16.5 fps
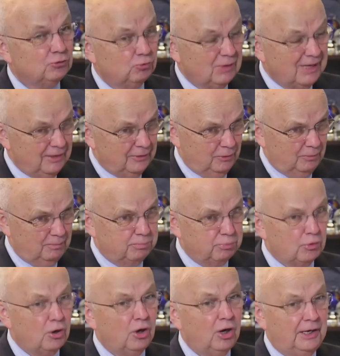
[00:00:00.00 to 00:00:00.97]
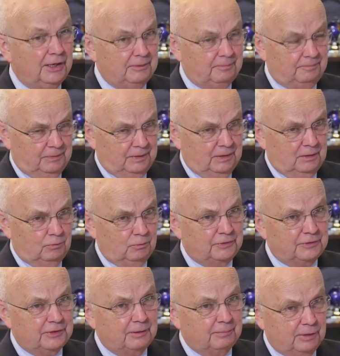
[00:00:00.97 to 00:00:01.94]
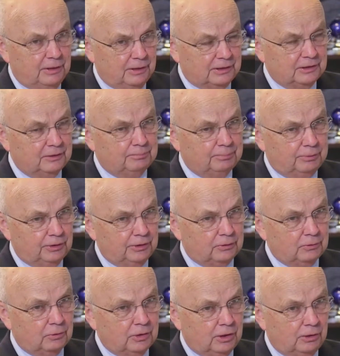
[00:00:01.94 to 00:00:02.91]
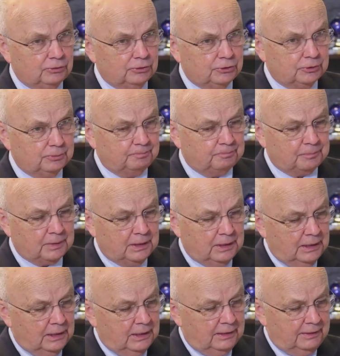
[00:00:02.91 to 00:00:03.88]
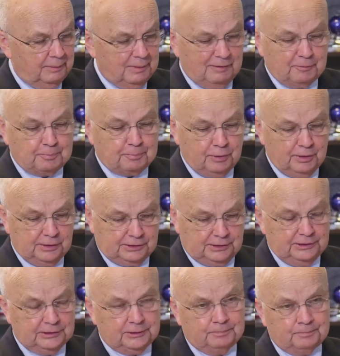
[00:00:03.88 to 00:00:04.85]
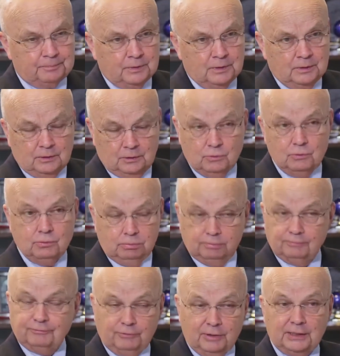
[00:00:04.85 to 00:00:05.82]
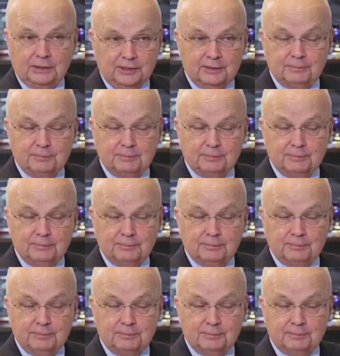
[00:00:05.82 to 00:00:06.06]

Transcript: rather broad within American political culture. Now we have a president who, frankly,